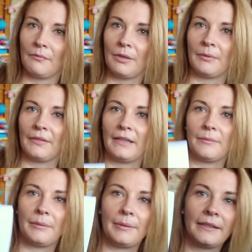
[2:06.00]
Come on
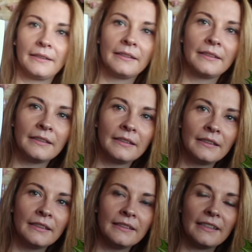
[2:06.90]
there, maybe.
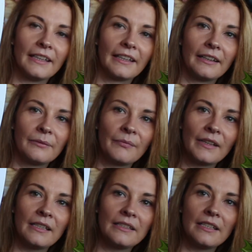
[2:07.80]
So there you go.
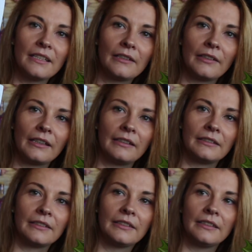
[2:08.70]
So you go
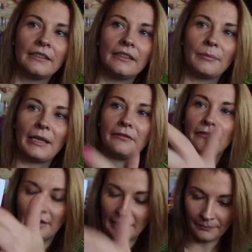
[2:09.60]
around the main
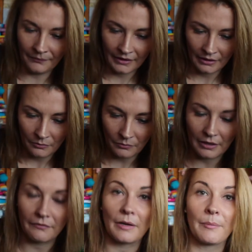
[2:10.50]
frame
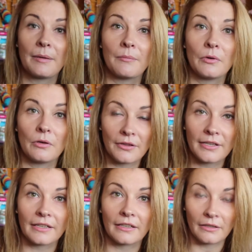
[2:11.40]
with a bit more
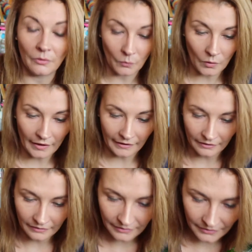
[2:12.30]
thicker
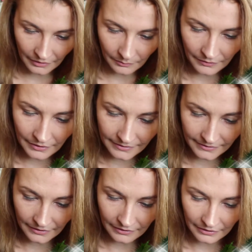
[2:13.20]
wire. So with this
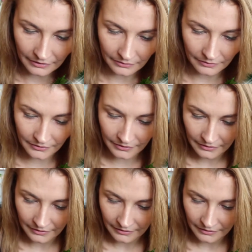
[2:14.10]
I use,
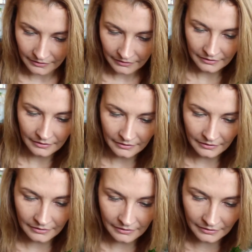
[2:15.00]

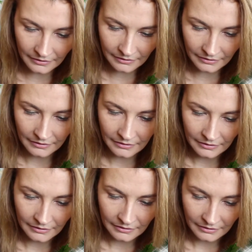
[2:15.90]

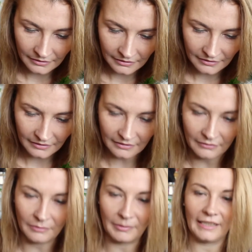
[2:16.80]

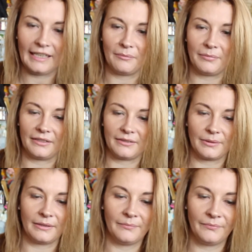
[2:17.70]
I've got my clamp here as
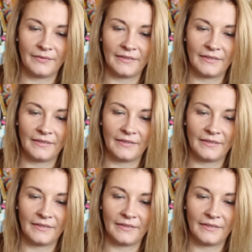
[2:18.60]
well.